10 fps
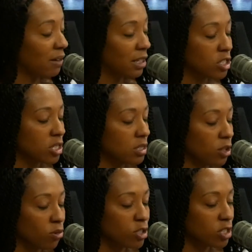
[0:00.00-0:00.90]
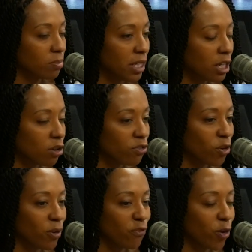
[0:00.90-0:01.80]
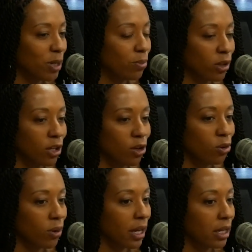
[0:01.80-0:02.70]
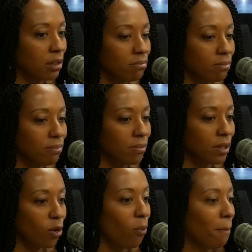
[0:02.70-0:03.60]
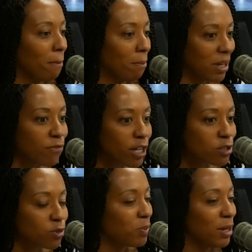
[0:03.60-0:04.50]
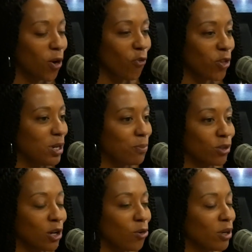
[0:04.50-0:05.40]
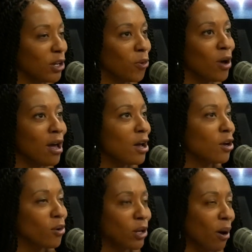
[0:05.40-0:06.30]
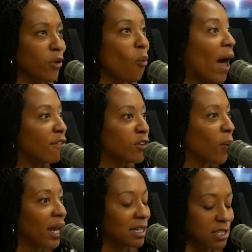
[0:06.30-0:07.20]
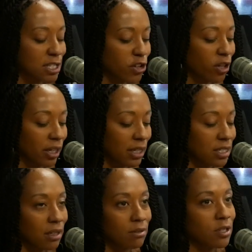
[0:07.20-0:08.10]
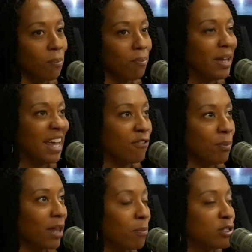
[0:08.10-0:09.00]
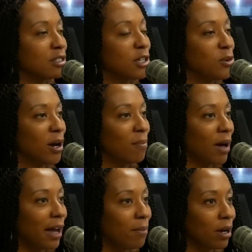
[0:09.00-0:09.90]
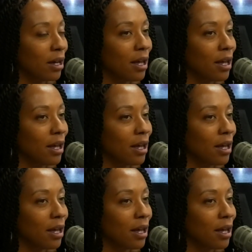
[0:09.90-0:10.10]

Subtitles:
just be there for people, and be friends with with people. Don't go, have to go out of your way necessarily to meet every black person that you come by, but